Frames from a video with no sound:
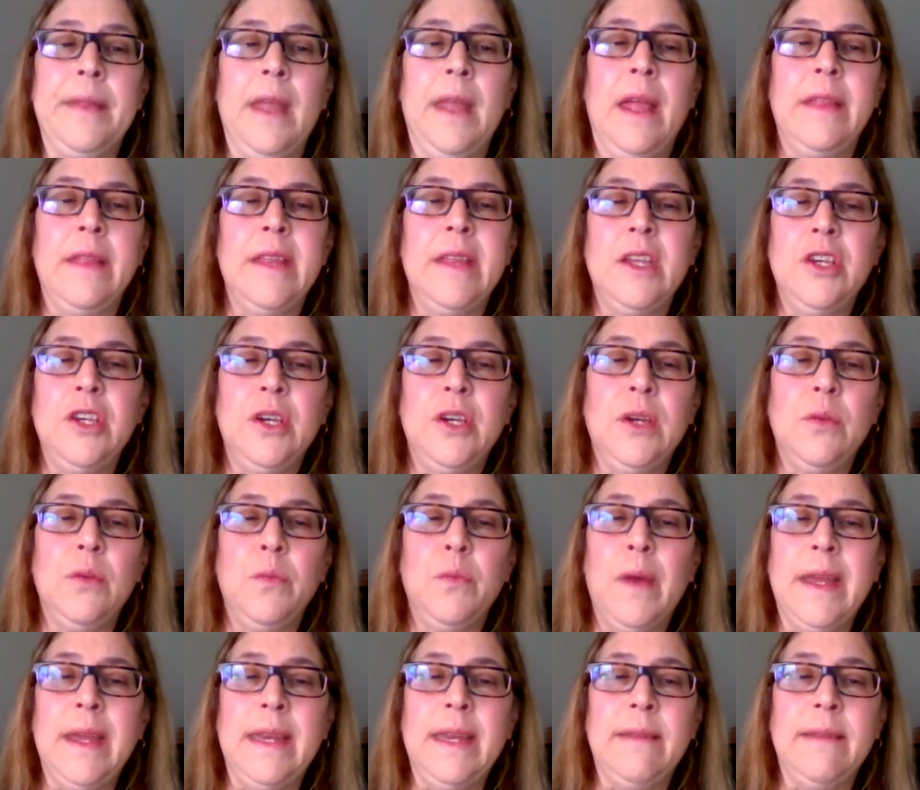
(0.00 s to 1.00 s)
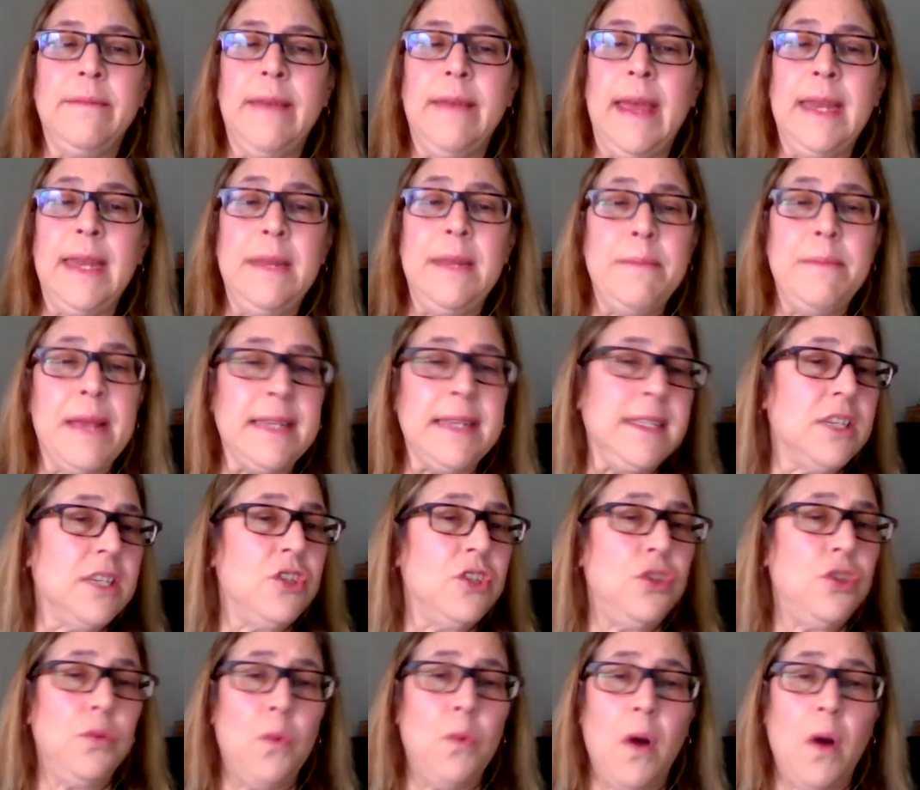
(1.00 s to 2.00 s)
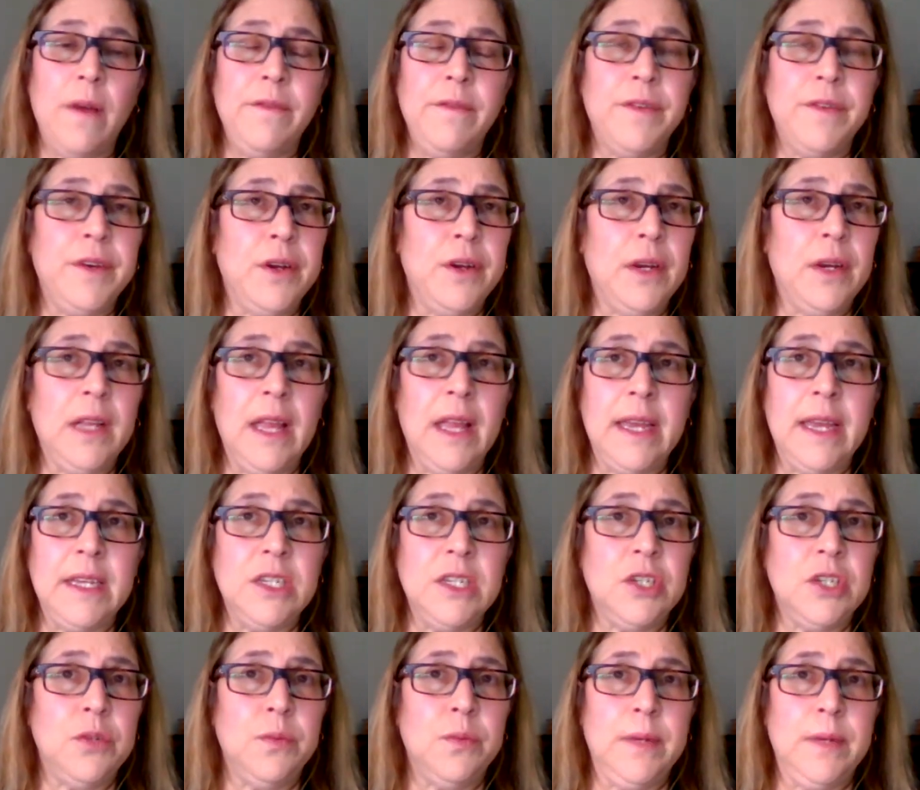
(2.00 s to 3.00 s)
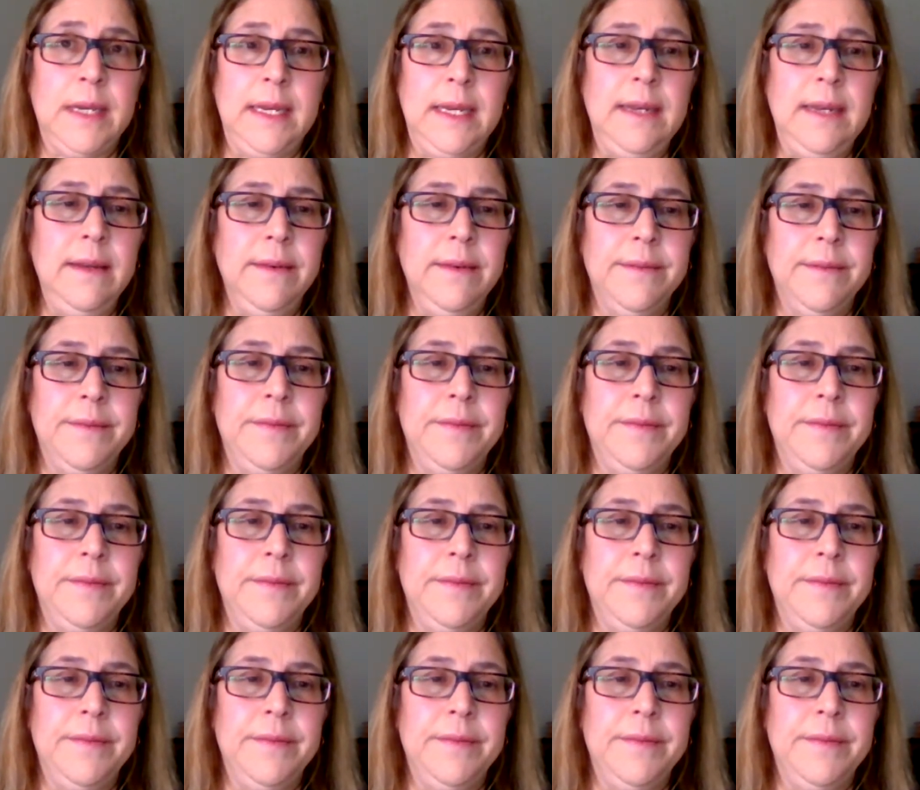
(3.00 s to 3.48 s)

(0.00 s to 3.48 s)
And then you can write any message you want for your client to read.